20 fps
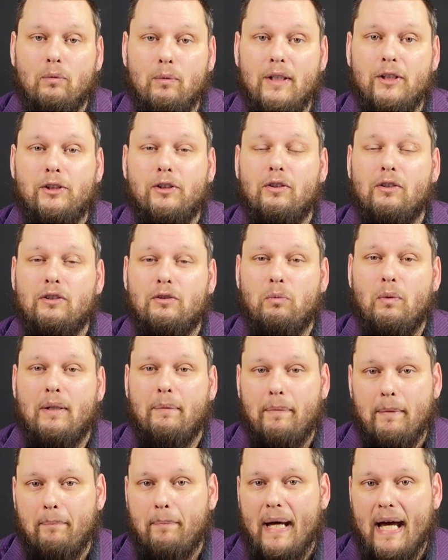originals
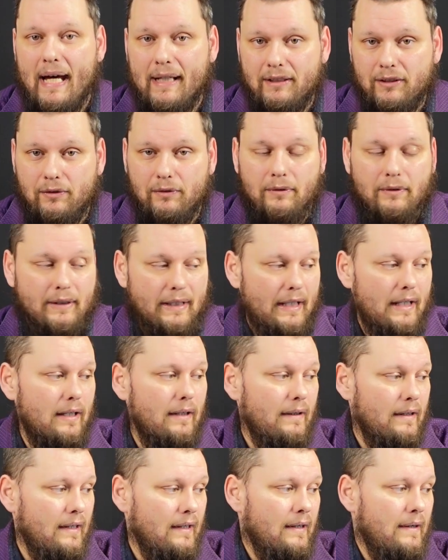would have been passed through
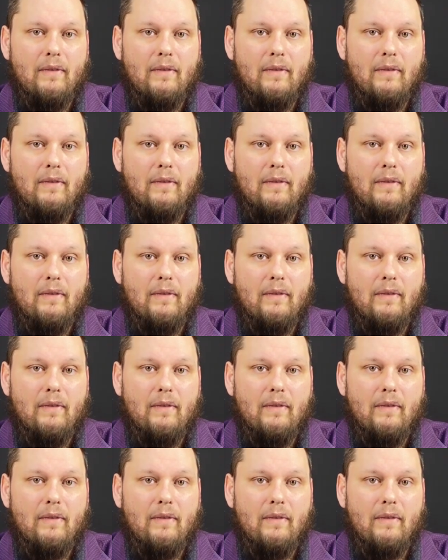there.